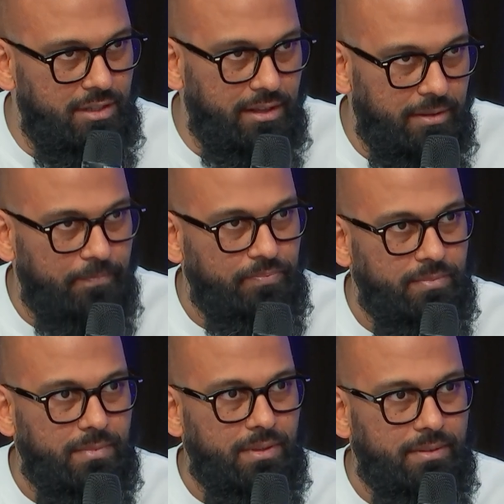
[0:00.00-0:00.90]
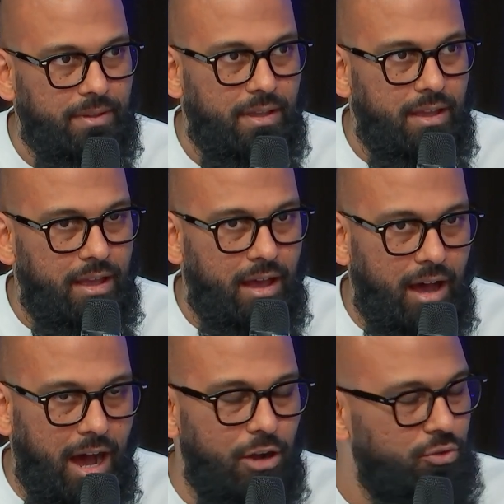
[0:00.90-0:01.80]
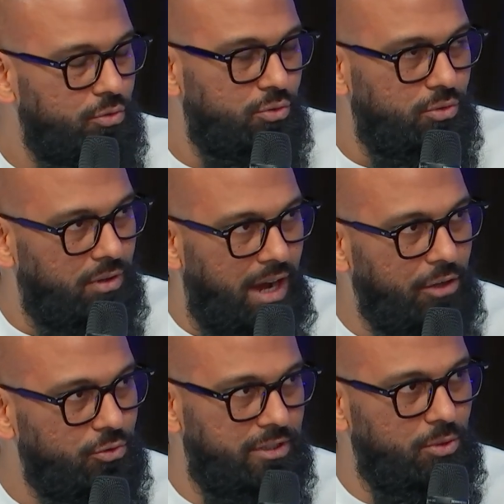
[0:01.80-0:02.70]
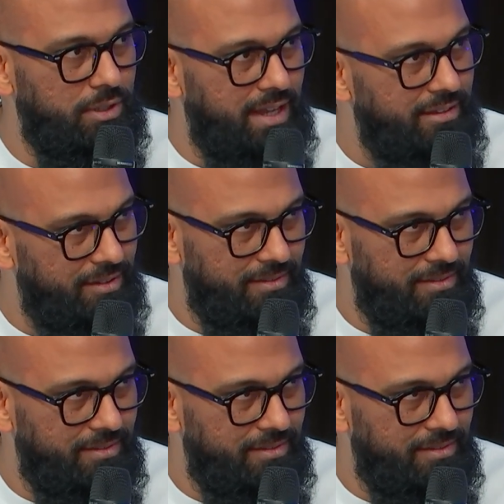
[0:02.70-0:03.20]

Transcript: yet. How to deal with that?